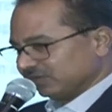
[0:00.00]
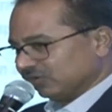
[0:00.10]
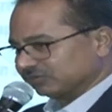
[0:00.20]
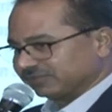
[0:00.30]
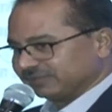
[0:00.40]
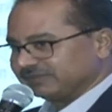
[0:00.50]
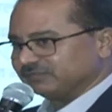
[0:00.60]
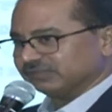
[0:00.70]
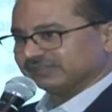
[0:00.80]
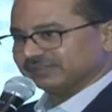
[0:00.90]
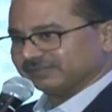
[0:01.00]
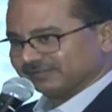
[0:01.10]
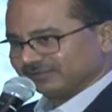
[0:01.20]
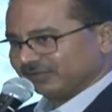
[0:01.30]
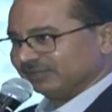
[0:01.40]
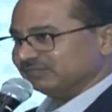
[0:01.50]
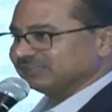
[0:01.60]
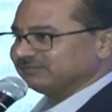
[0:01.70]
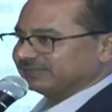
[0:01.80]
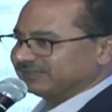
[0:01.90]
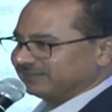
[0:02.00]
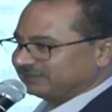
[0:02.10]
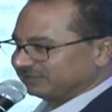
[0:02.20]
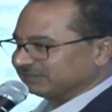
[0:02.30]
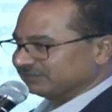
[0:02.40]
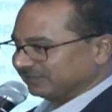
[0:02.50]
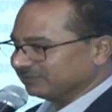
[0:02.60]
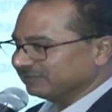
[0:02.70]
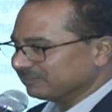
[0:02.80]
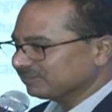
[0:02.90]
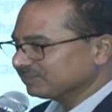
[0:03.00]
Doctor Reddy was a, himself a great risk taker,